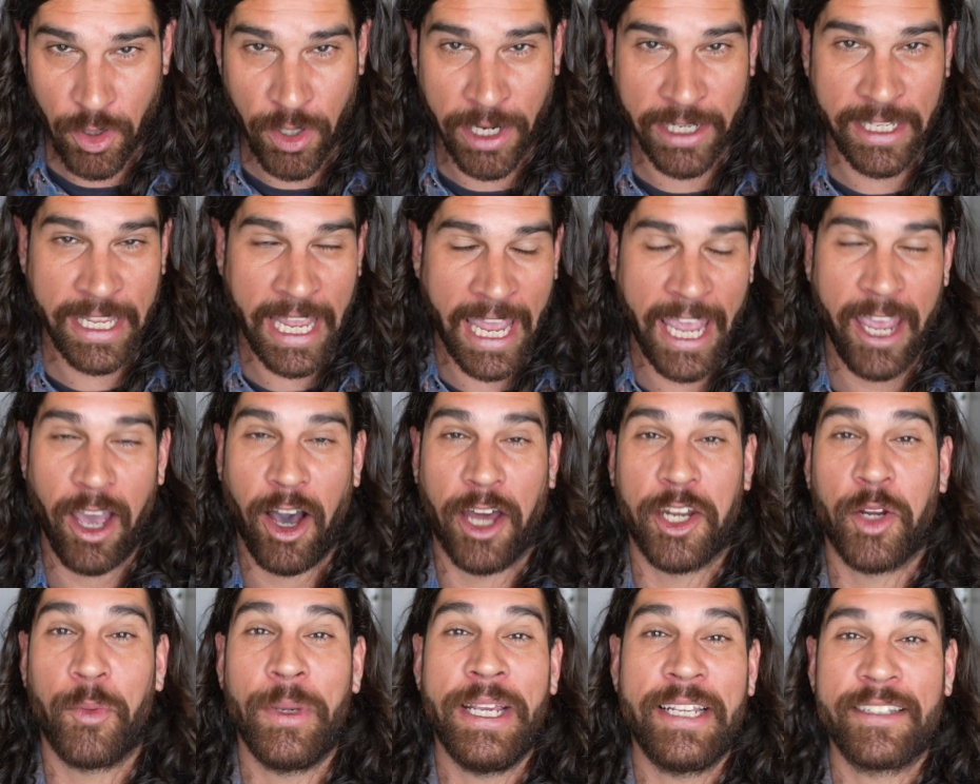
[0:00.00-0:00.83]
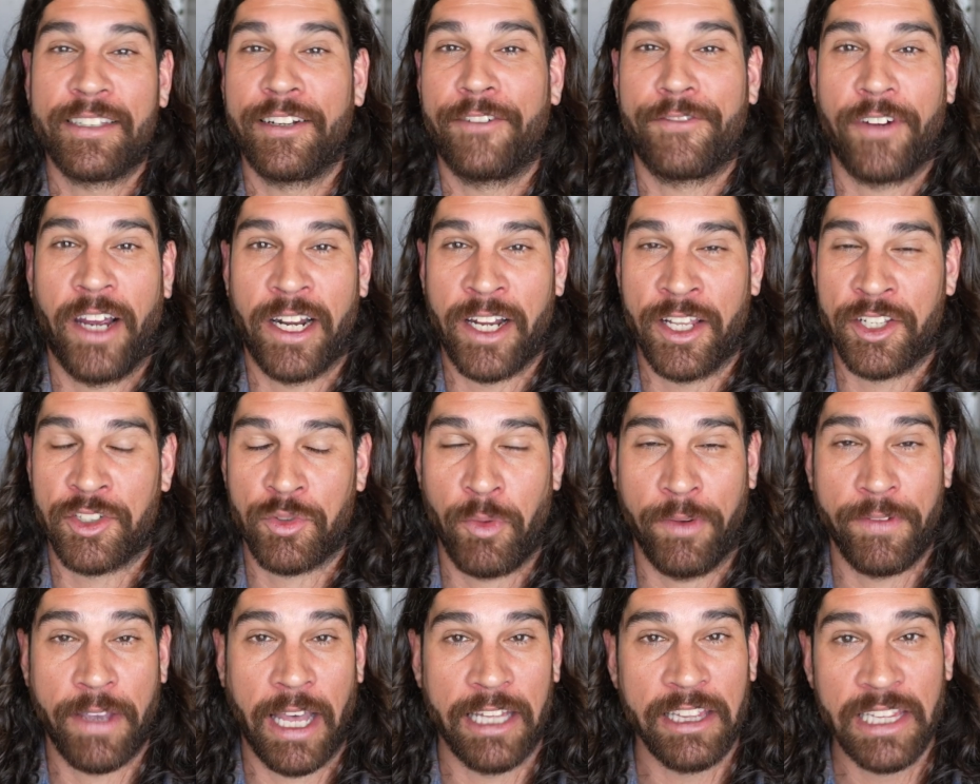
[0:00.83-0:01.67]
chaotic weeks in front of us.
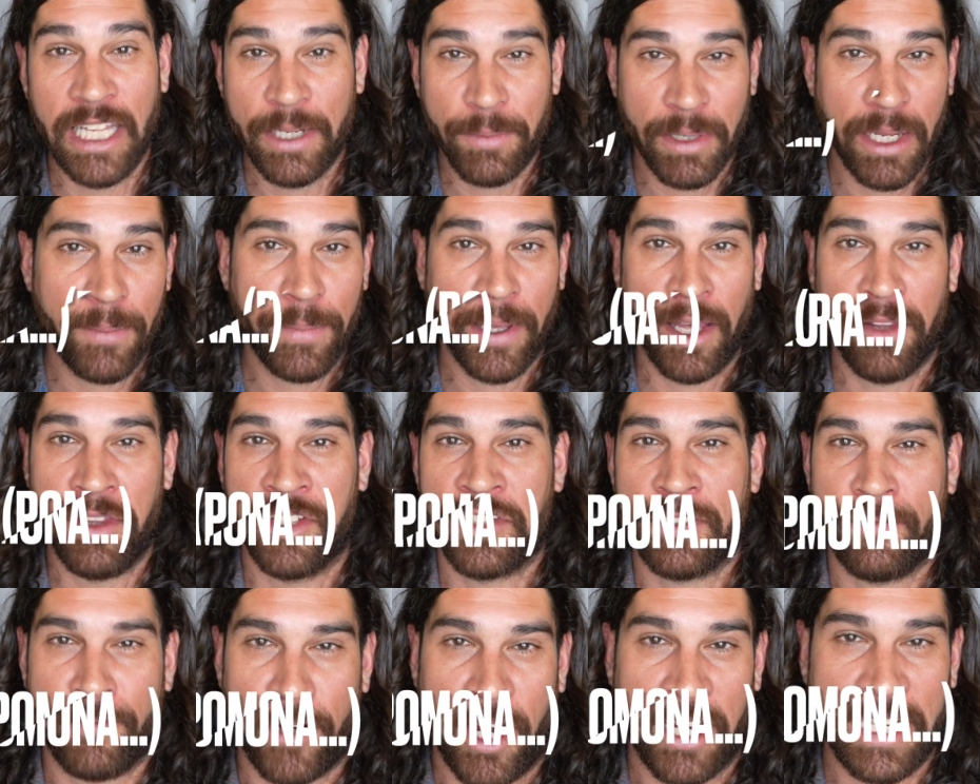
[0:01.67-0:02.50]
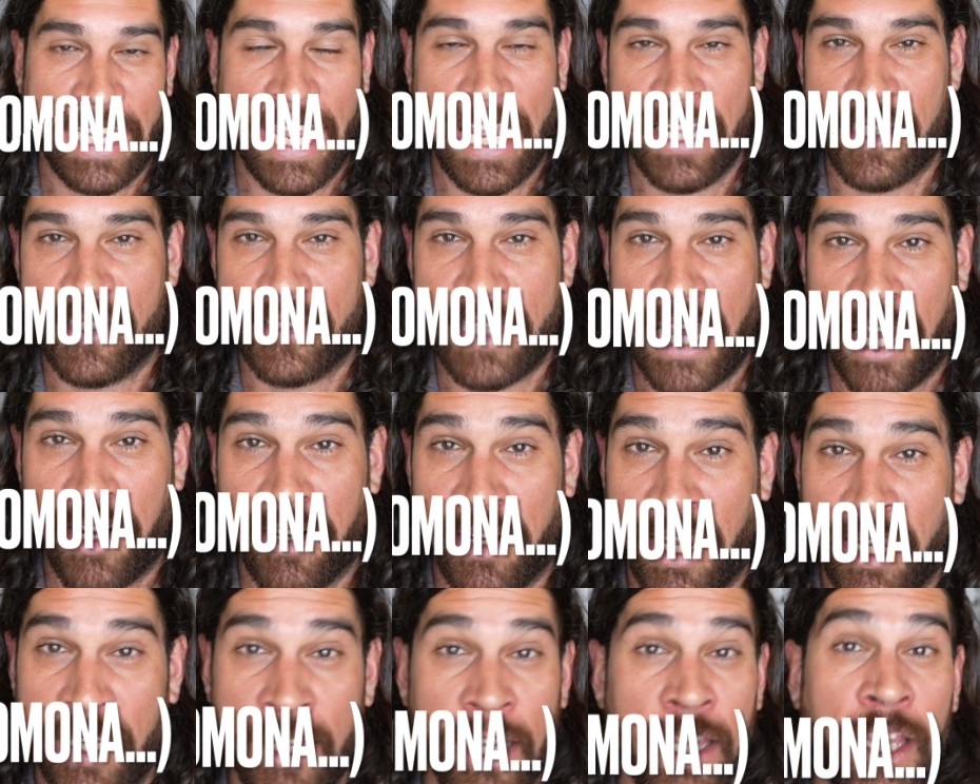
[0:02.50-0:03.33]
We've got Liberty Bell this Friday and
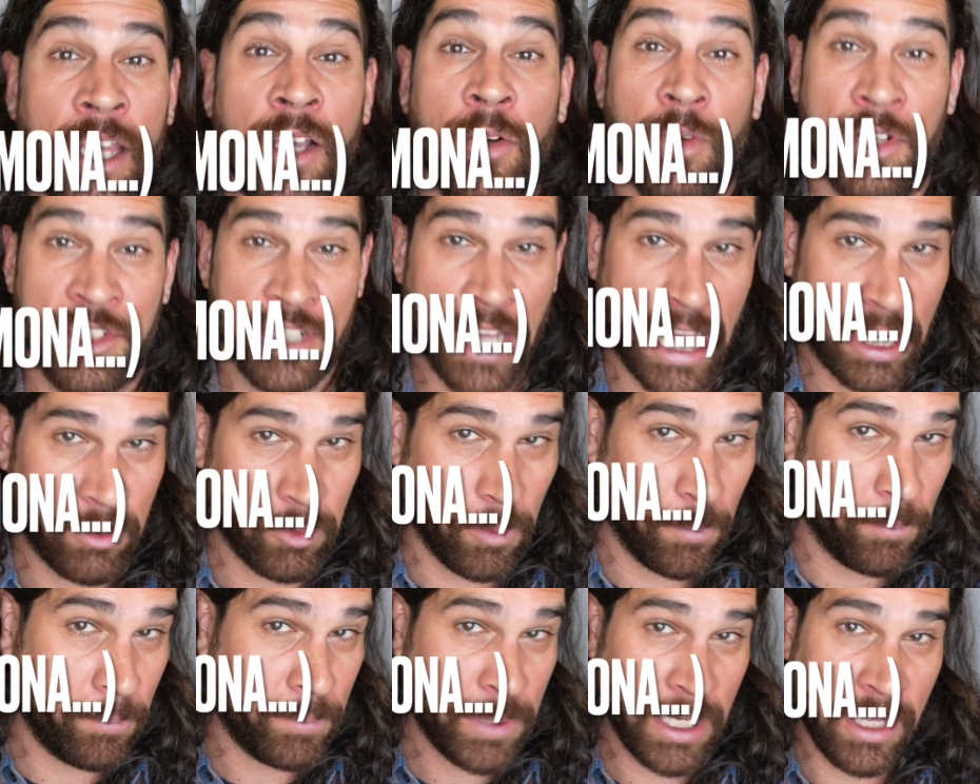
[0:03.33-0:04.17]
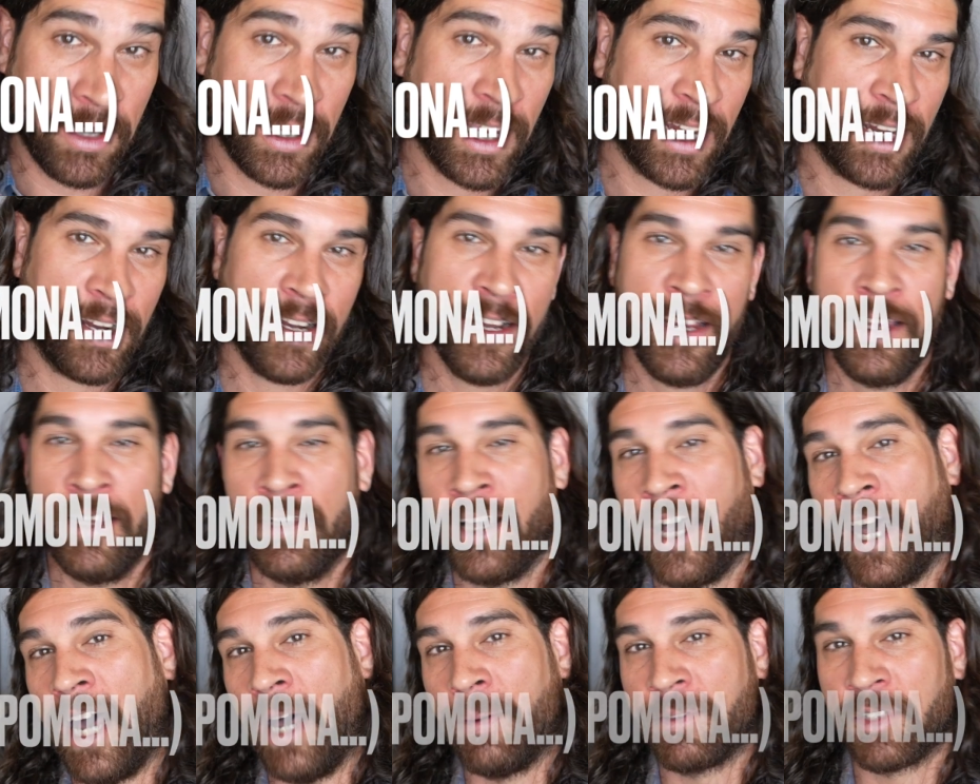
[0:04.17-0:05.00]
Saturday, which I will be there.
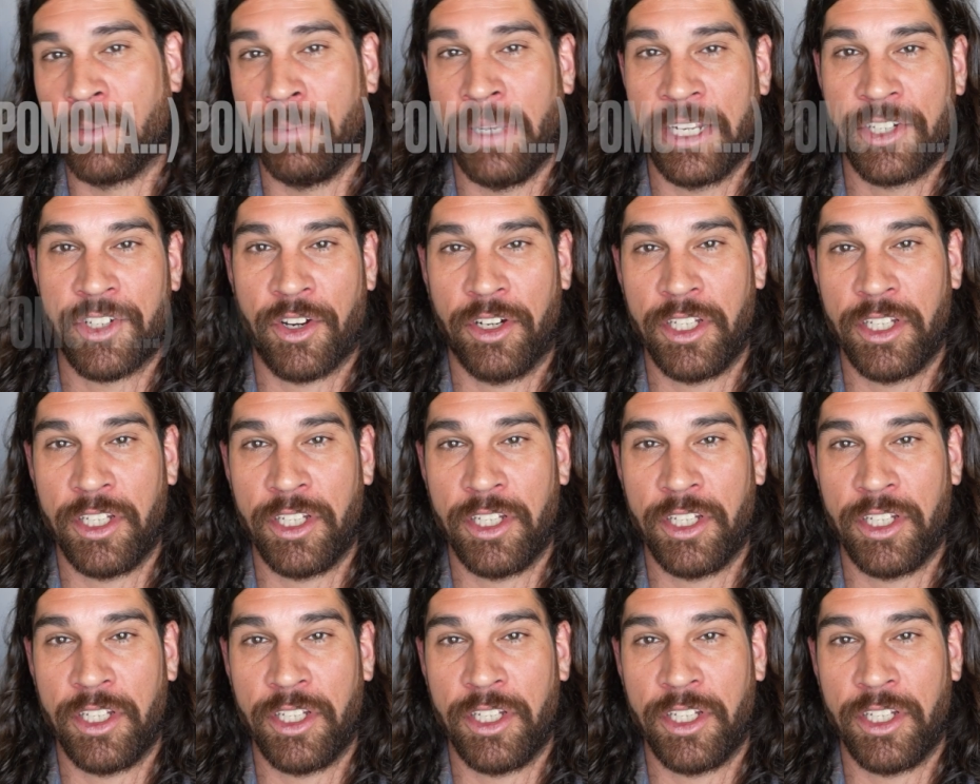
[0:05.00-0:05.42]
So make sure